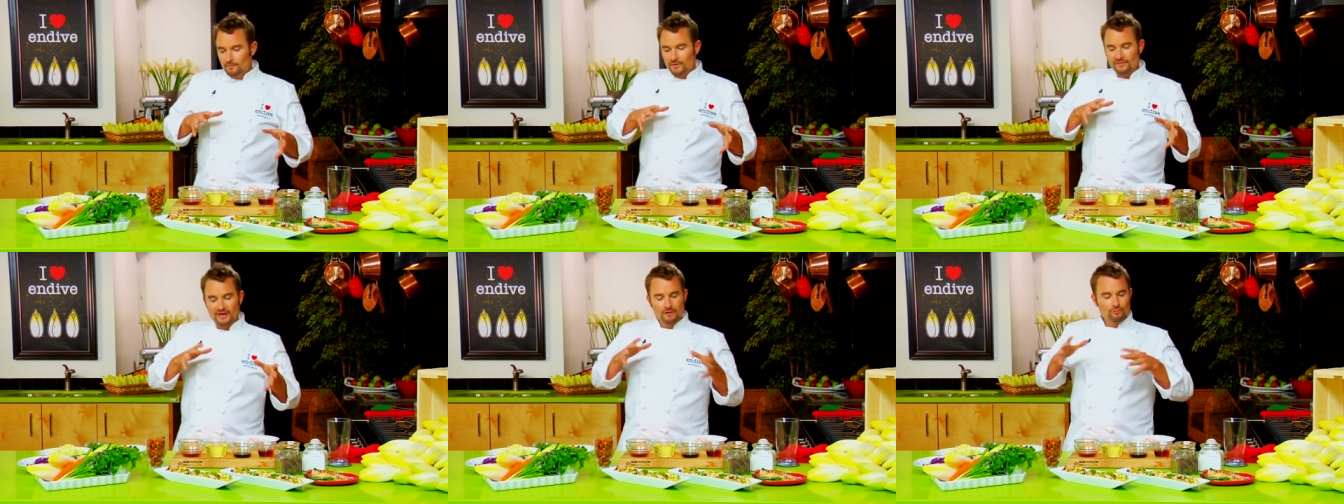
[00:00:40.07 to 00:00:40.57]

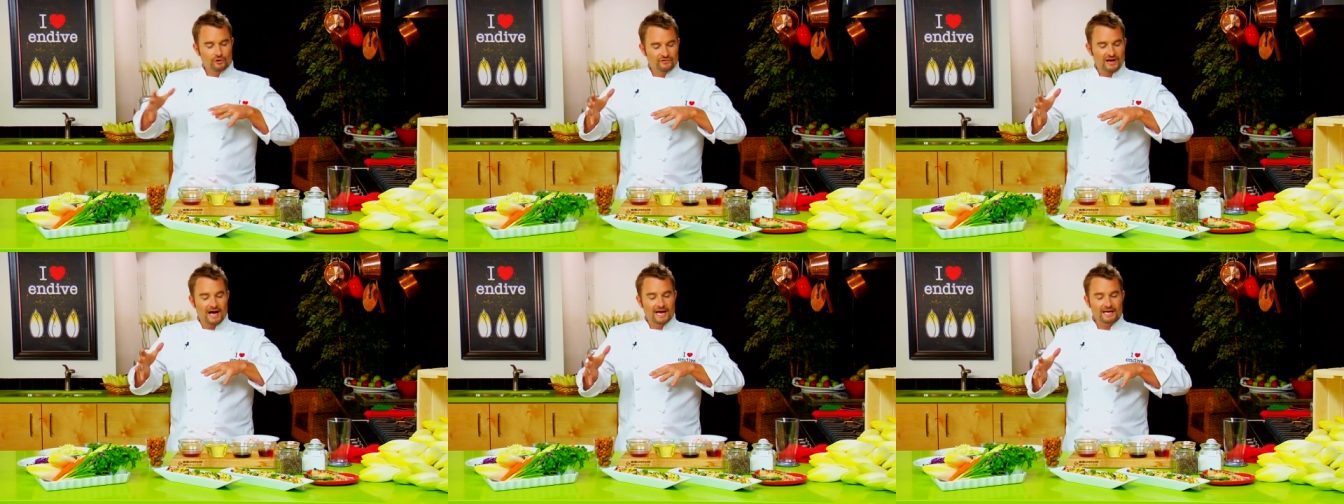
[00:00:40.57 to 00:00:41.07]
but then we're
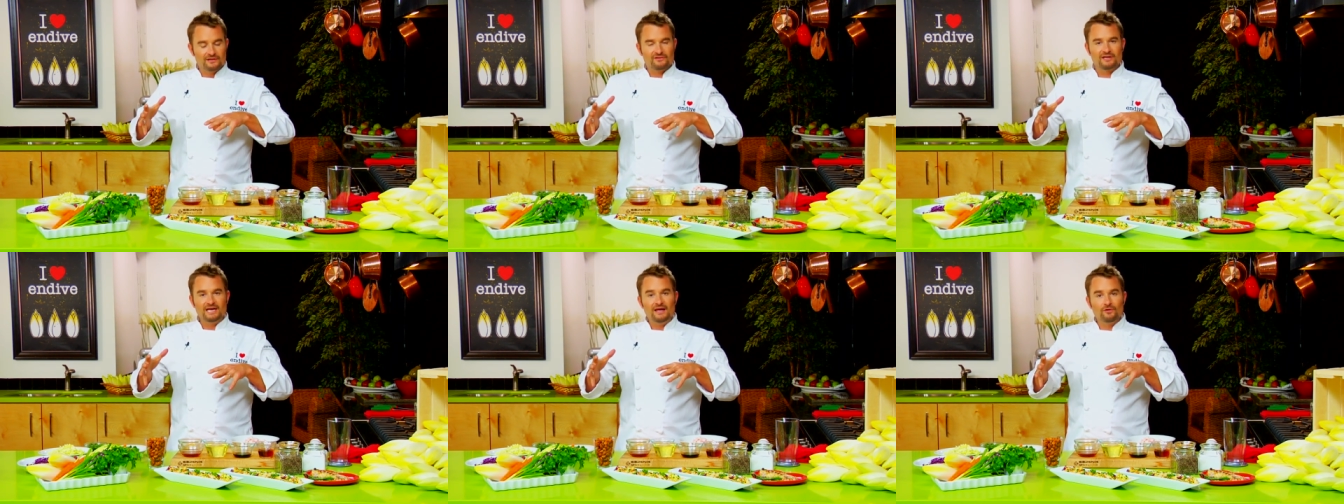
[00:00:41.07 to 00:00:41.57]
tying it
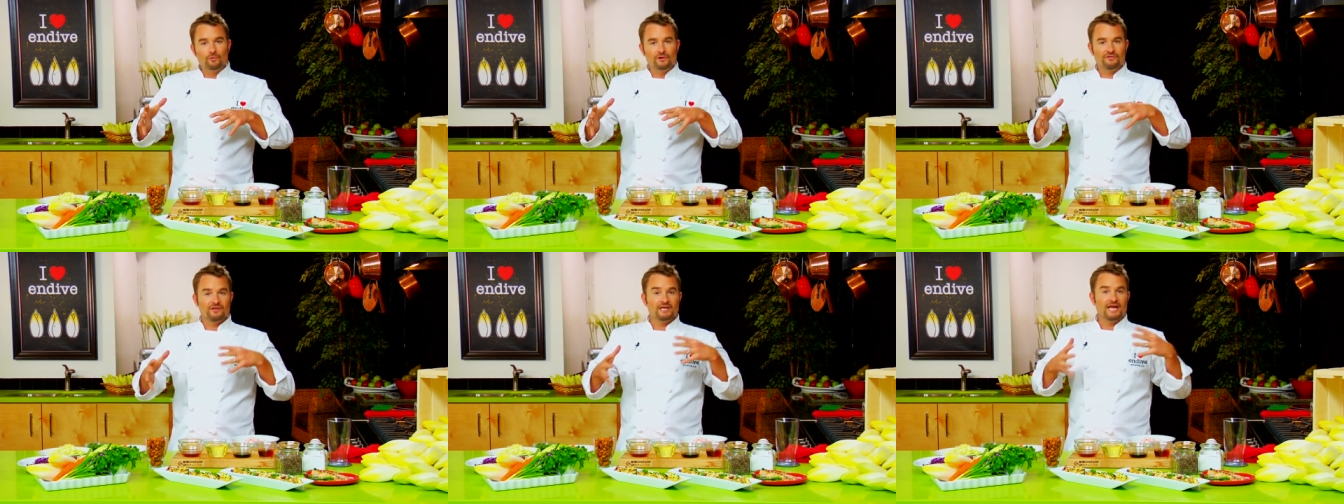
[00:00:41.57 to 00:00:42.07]
together
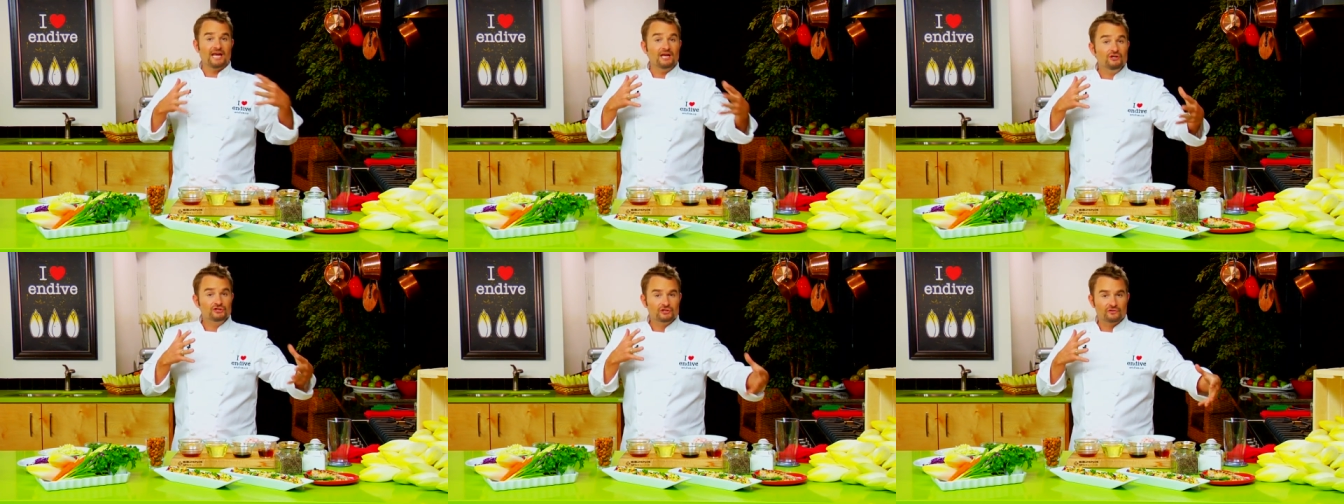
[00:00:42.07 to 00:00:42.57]
with an
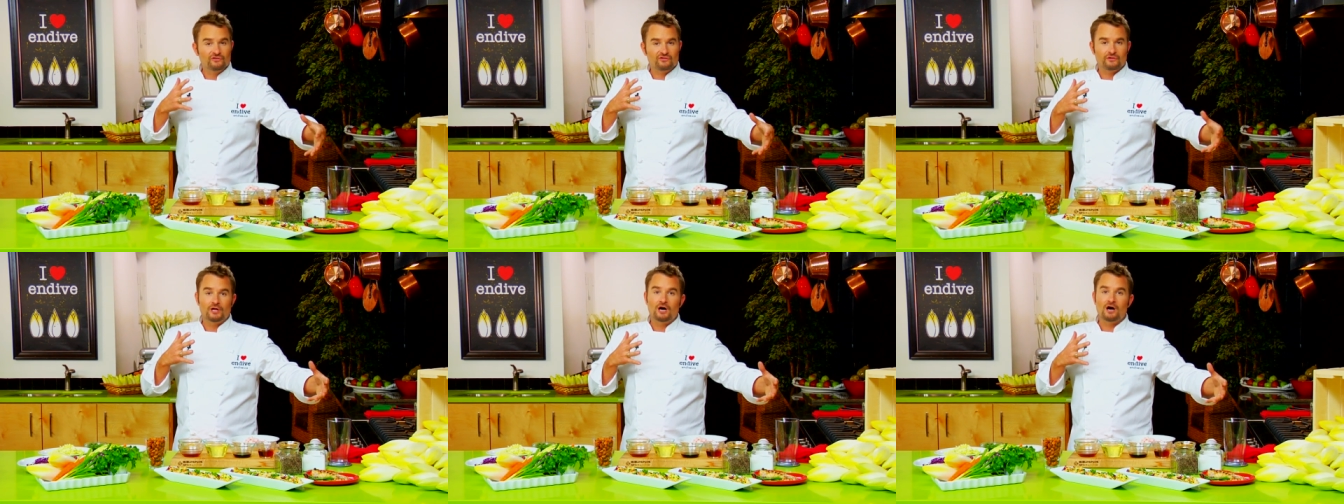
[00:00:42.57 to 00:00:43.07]
Asian
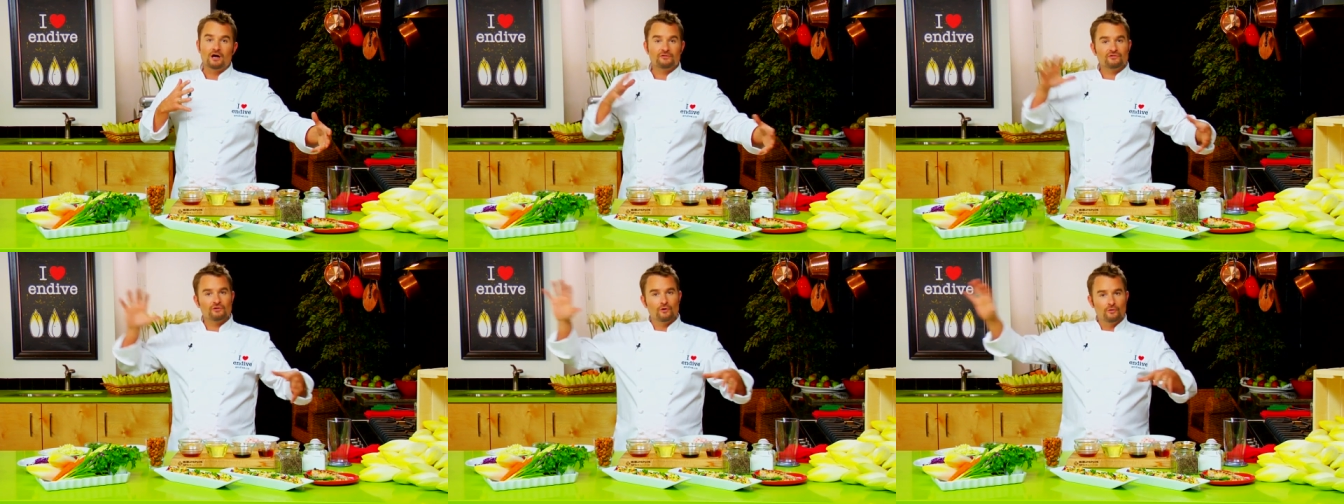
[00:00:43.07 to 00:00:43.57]
slaw,
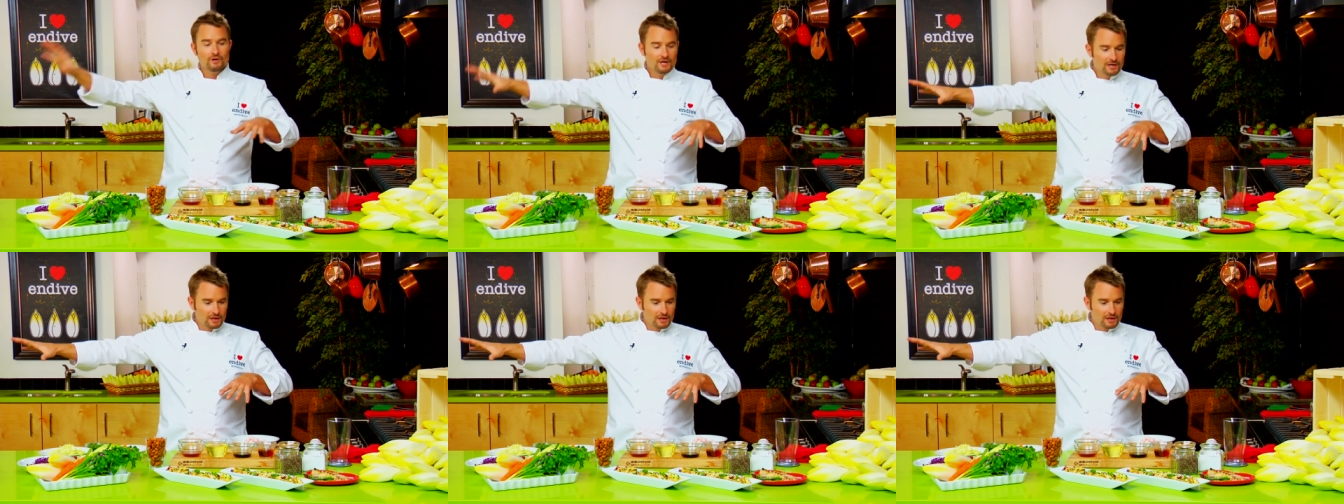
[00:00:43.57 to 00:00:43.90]
so